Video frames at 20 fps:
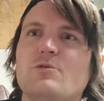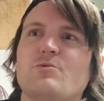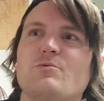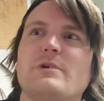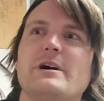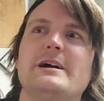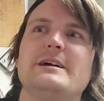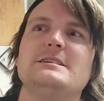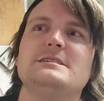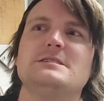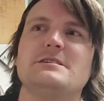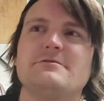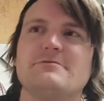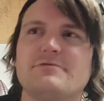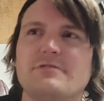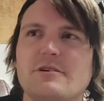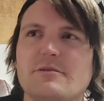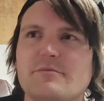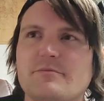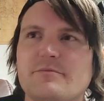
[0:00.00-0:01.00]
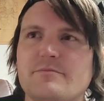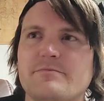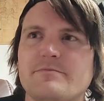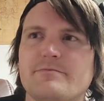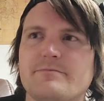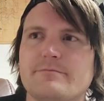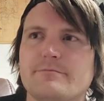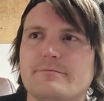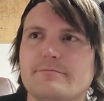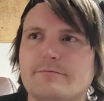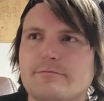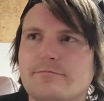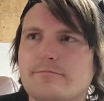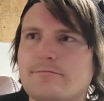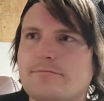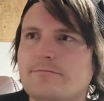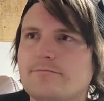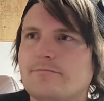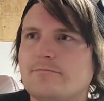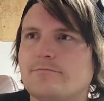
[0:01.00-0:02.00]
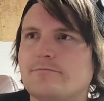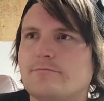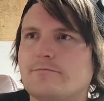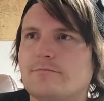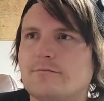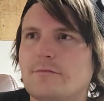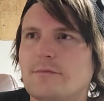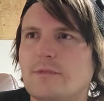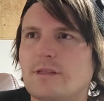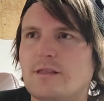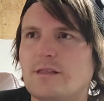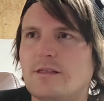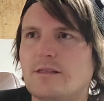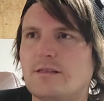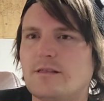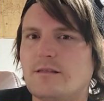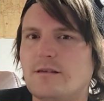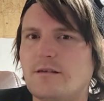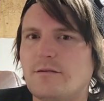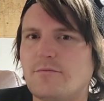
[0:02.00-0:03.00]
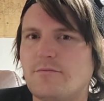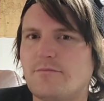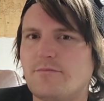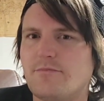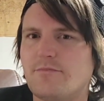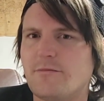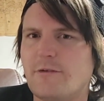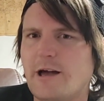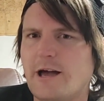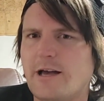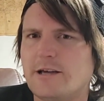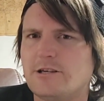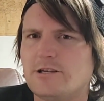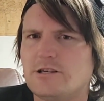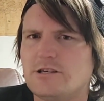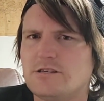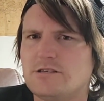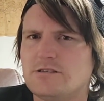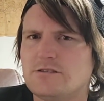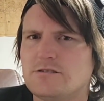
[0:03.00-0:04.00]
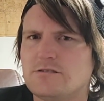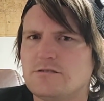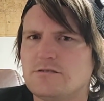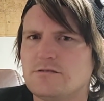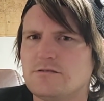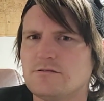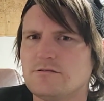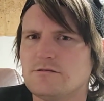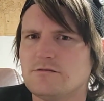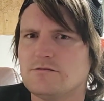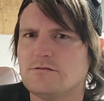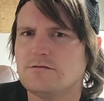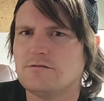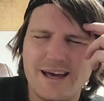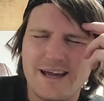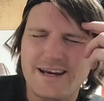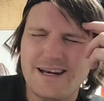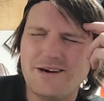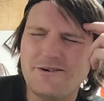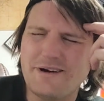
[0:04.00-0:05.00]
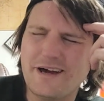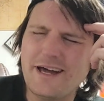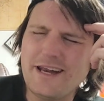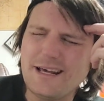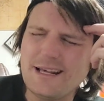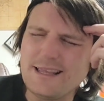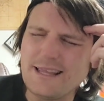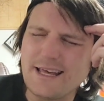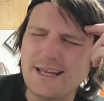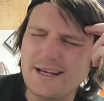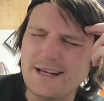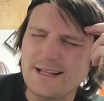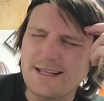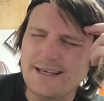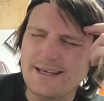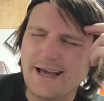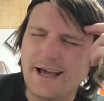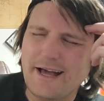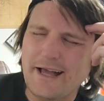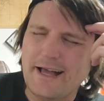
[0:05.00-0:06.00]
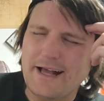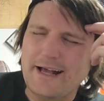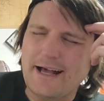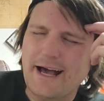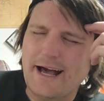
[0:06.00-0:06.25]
rising from the ashes. Now, analytically, I can